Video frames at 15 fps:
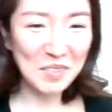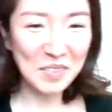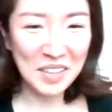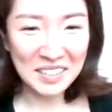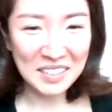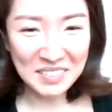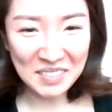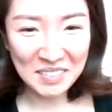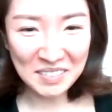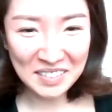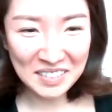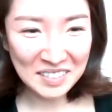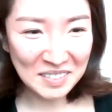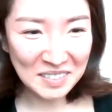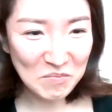Okay, hold
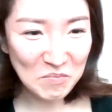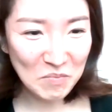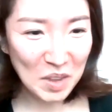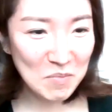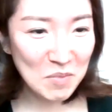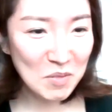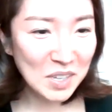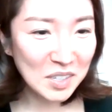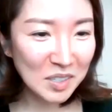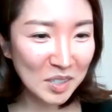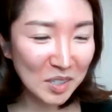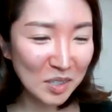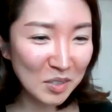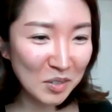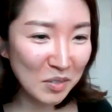on. Maybe my
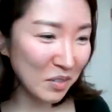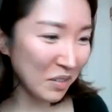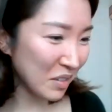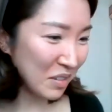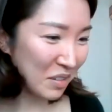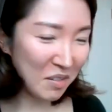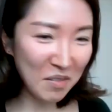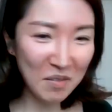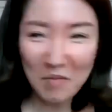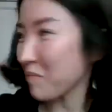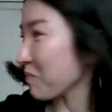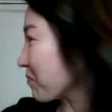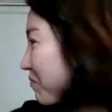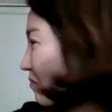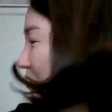sister
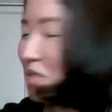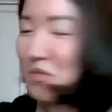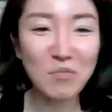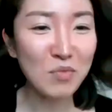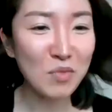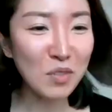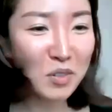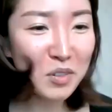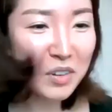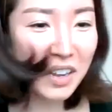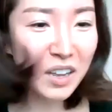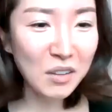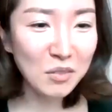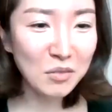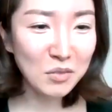um brought her
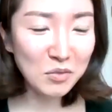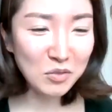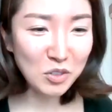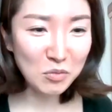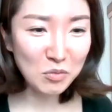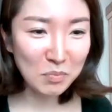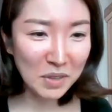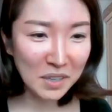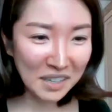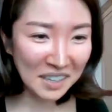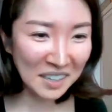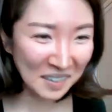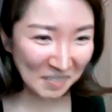out to pee.